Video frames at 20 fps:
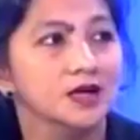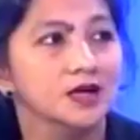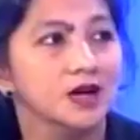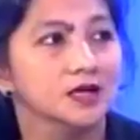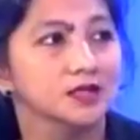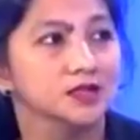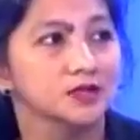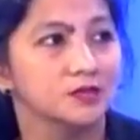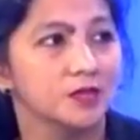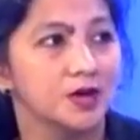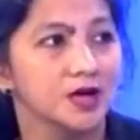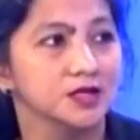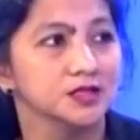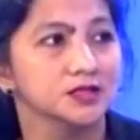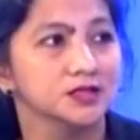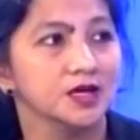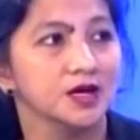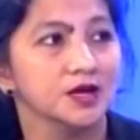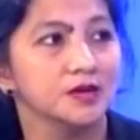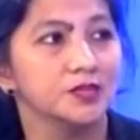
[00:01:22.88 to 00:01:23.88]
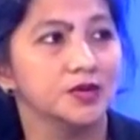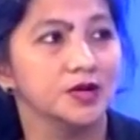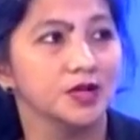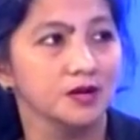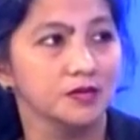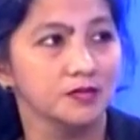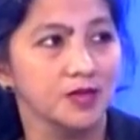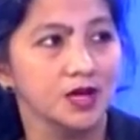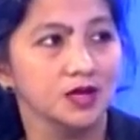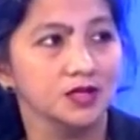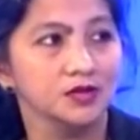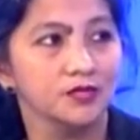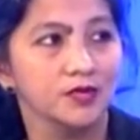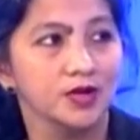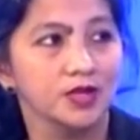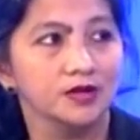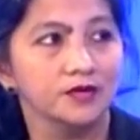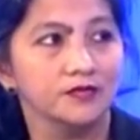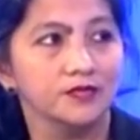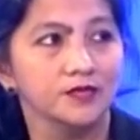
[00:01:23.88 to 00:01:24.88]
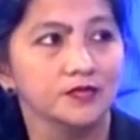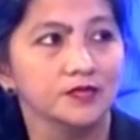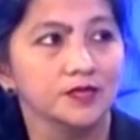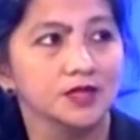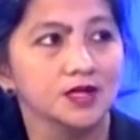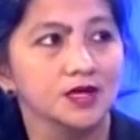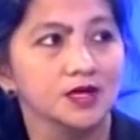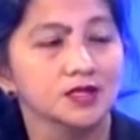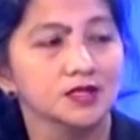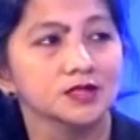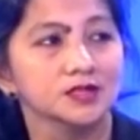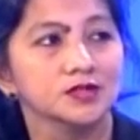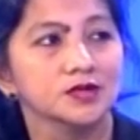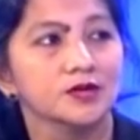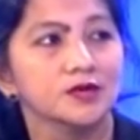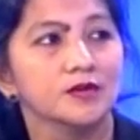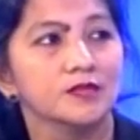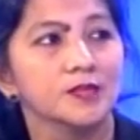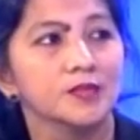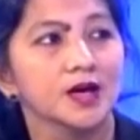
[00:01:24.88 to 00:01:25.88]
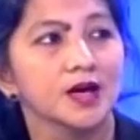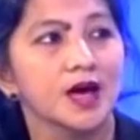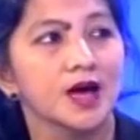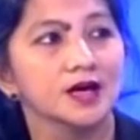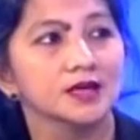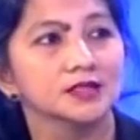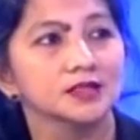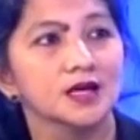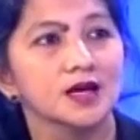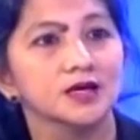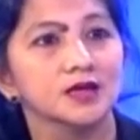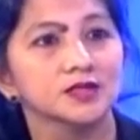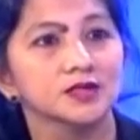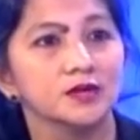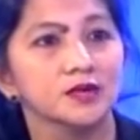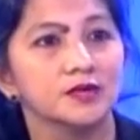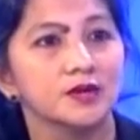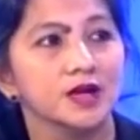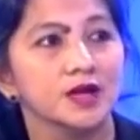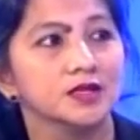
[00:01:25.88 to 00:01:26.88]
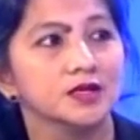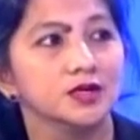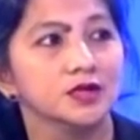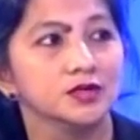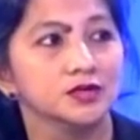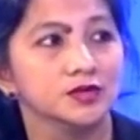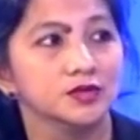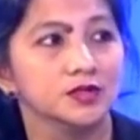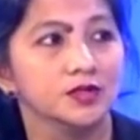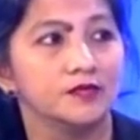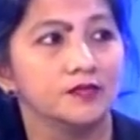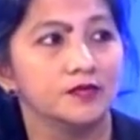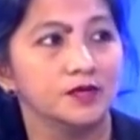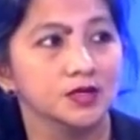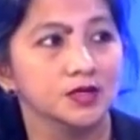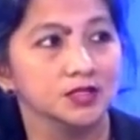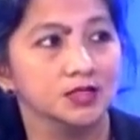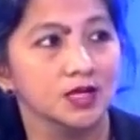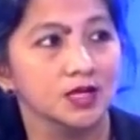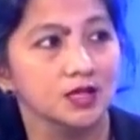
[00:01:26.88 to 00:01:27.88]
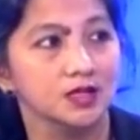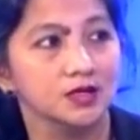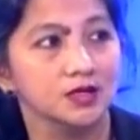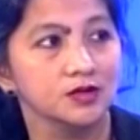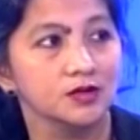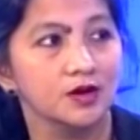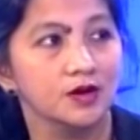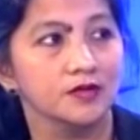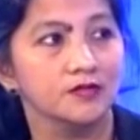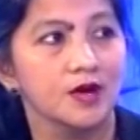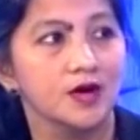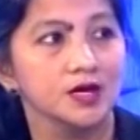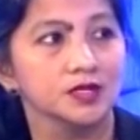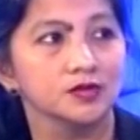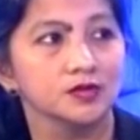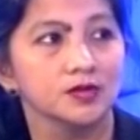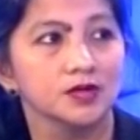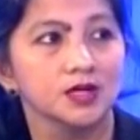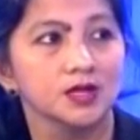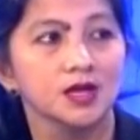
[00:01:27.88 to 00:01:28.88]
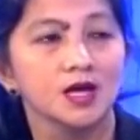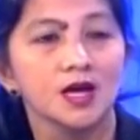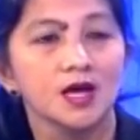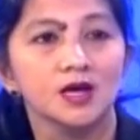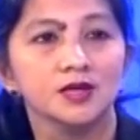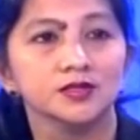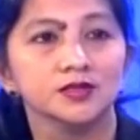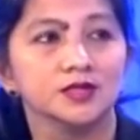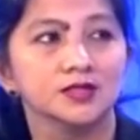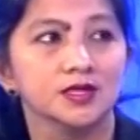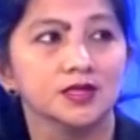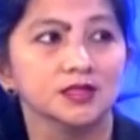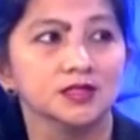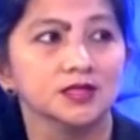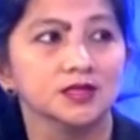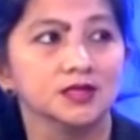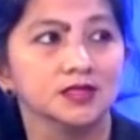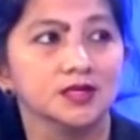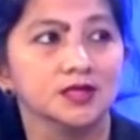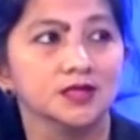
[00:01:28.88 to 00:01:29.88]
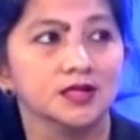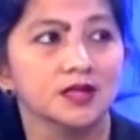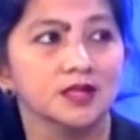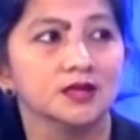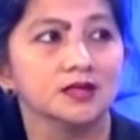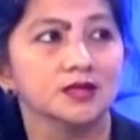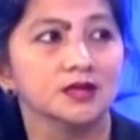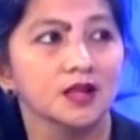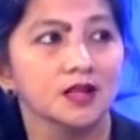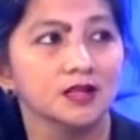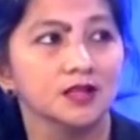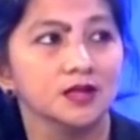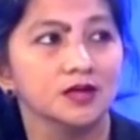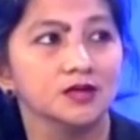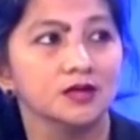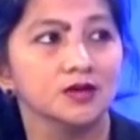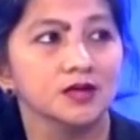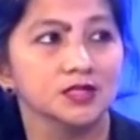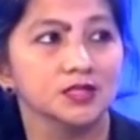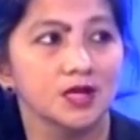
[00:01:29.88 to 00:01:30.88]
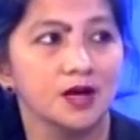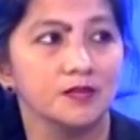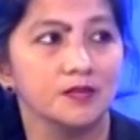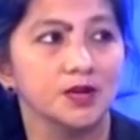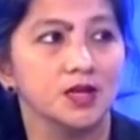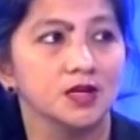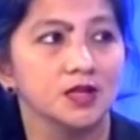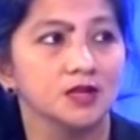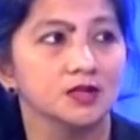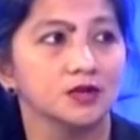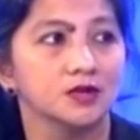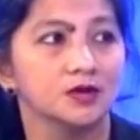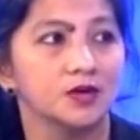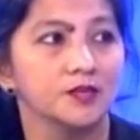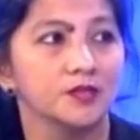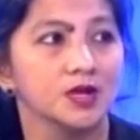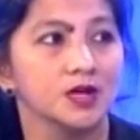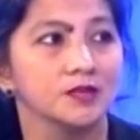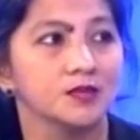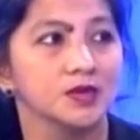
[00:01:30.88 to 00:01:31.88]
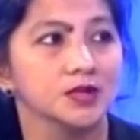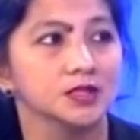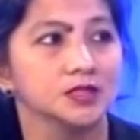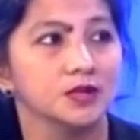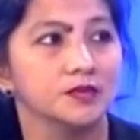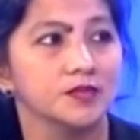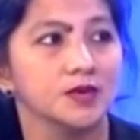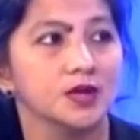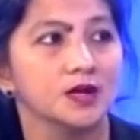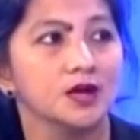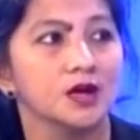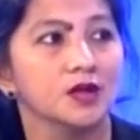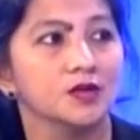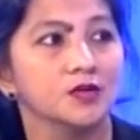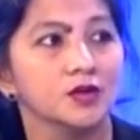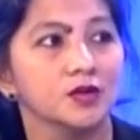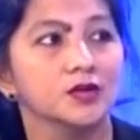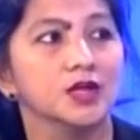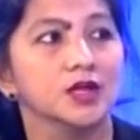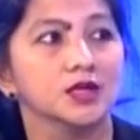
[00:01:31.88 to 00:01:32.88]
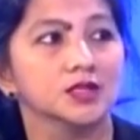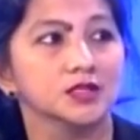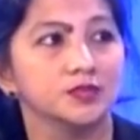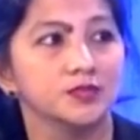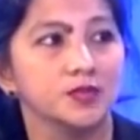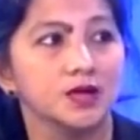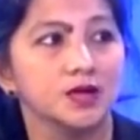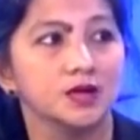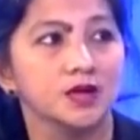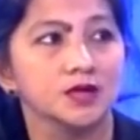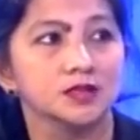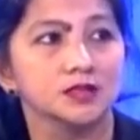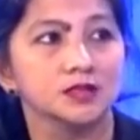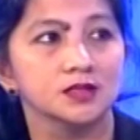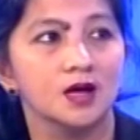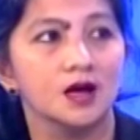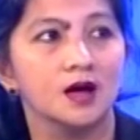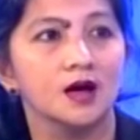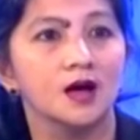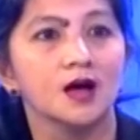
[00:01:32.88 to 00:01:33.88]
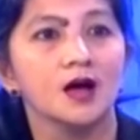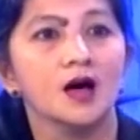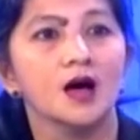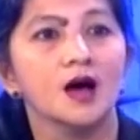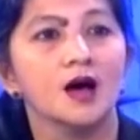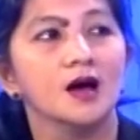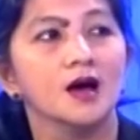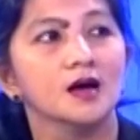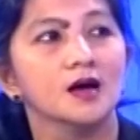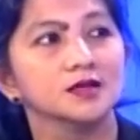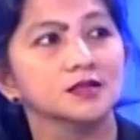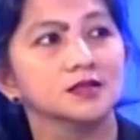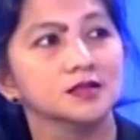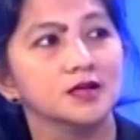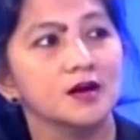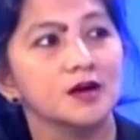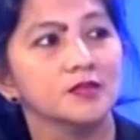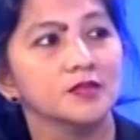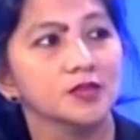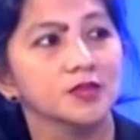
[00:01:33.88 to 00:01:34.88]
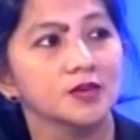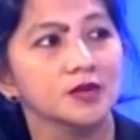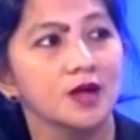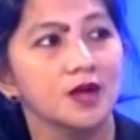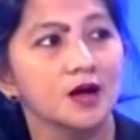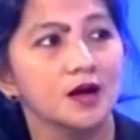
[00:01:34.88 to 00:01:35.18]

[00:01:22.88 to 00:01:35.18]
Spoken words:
as March, April, May 2015, so PAGASA has already issued the first El Nino advisory. So that's the signal that El Nino is happening in the tropical Pacific, and we could experience some